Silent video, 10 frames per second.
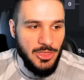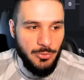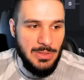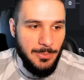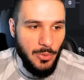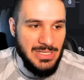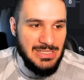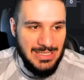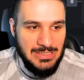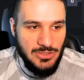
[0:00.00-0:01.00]
3
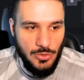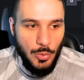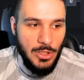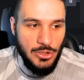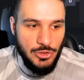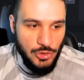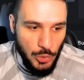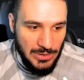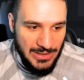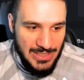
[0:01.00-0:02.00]
points into
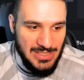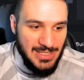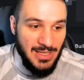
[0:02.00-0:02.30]
Duelist,